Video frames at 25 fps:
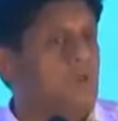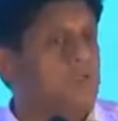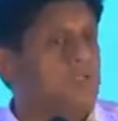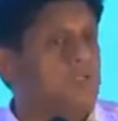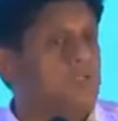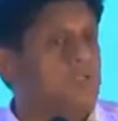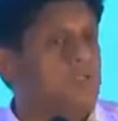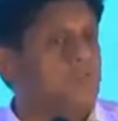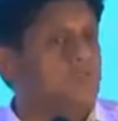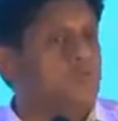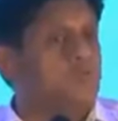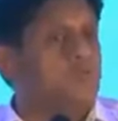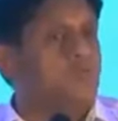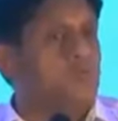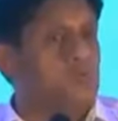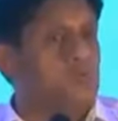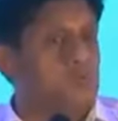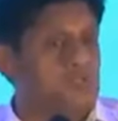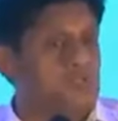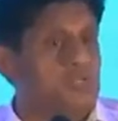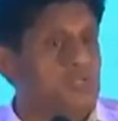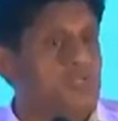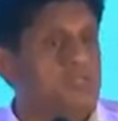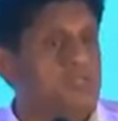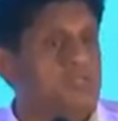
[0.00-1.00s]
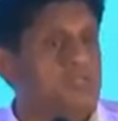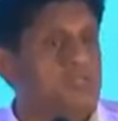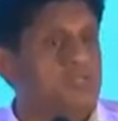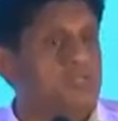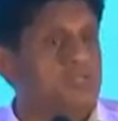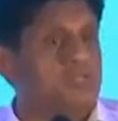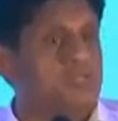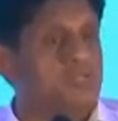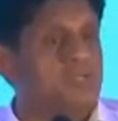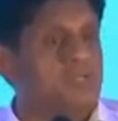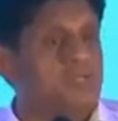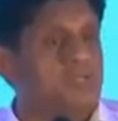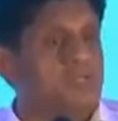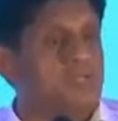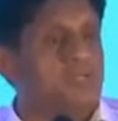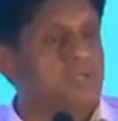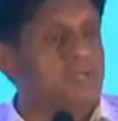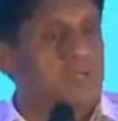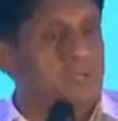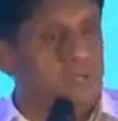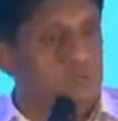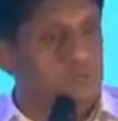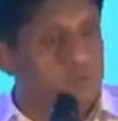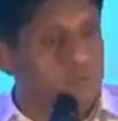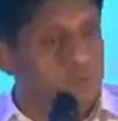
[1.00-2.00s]
on the two projects
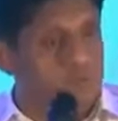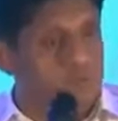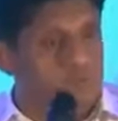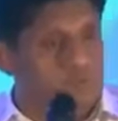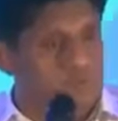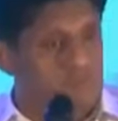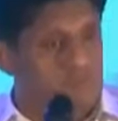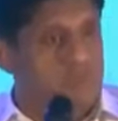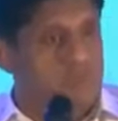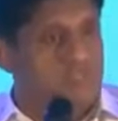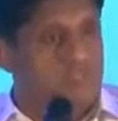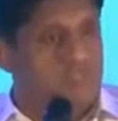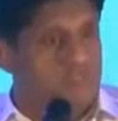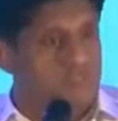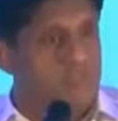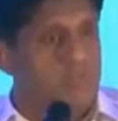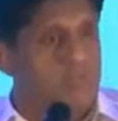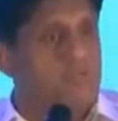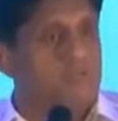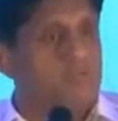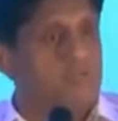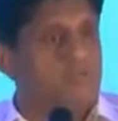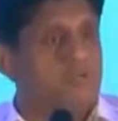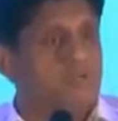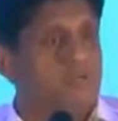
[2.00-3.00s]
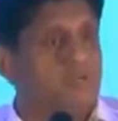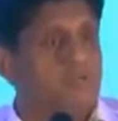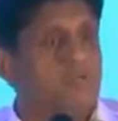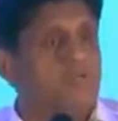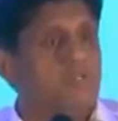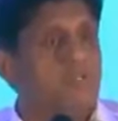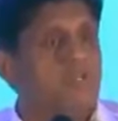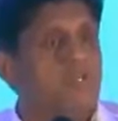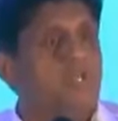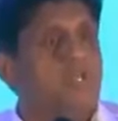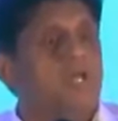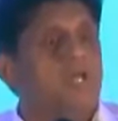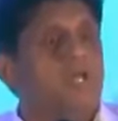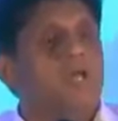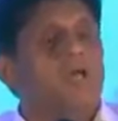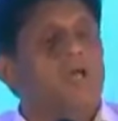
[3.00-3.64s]
that you just mentioned.